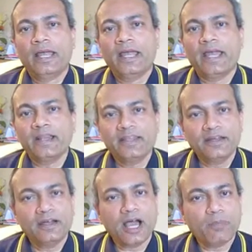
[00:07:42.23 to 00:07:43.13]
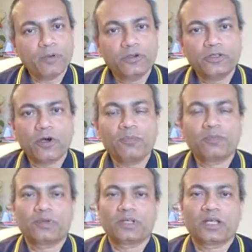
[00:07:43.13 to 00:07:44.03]
And then up on
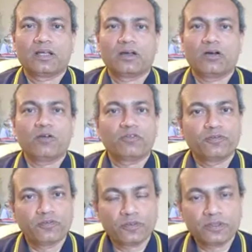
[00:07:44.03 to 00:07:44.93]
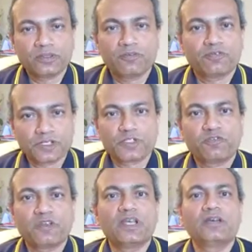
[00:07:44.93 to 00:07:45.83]
top of the first
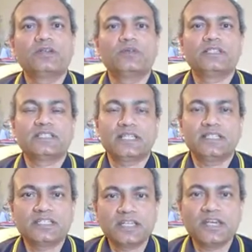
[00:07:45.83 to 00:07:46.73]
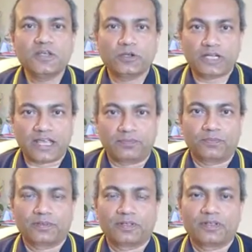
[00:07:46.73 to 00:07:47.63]
figure you will see
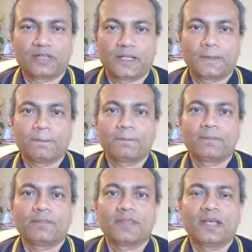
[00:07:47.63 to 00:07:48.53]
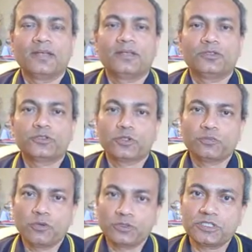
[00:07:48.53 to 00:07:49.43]
stereotype. So
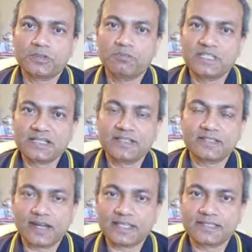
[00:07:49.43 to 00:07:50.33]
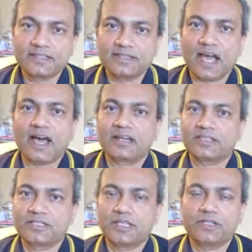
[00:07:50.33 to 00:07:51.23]
most business classes are
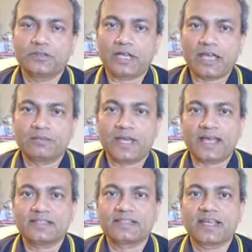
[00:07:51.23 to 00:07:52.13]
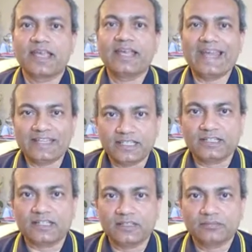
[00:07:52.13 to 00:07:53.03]
stereotyped as entity.